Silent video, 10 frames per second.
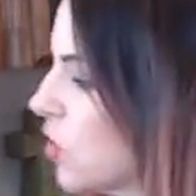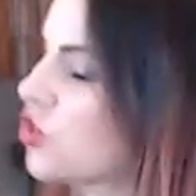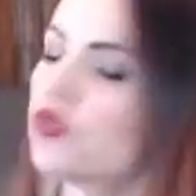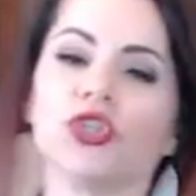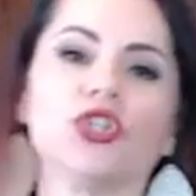
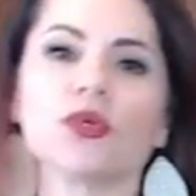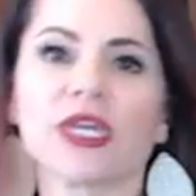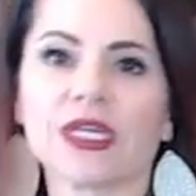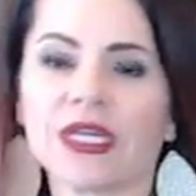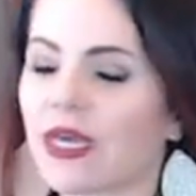So you
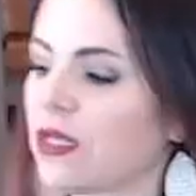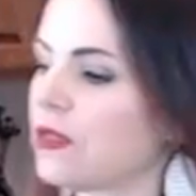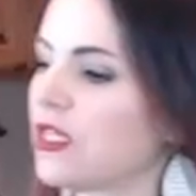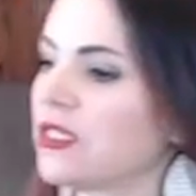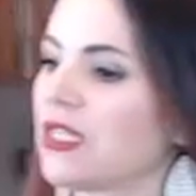can
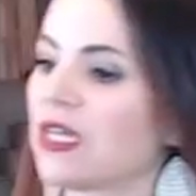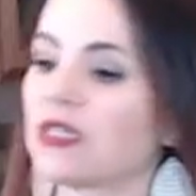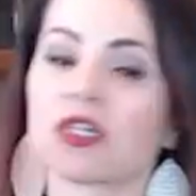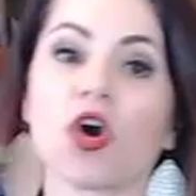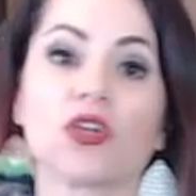get these
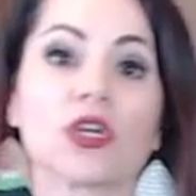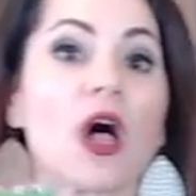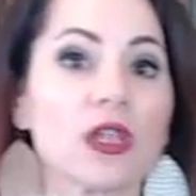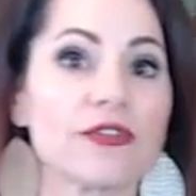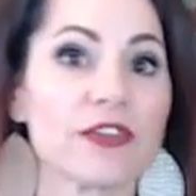things called
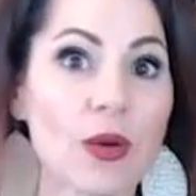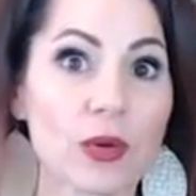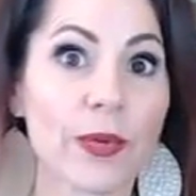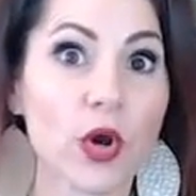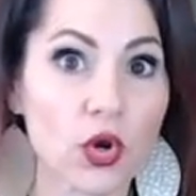
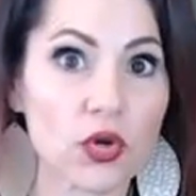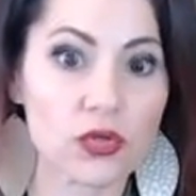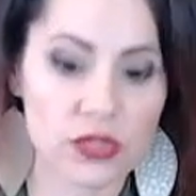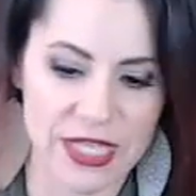cauliflower pearls.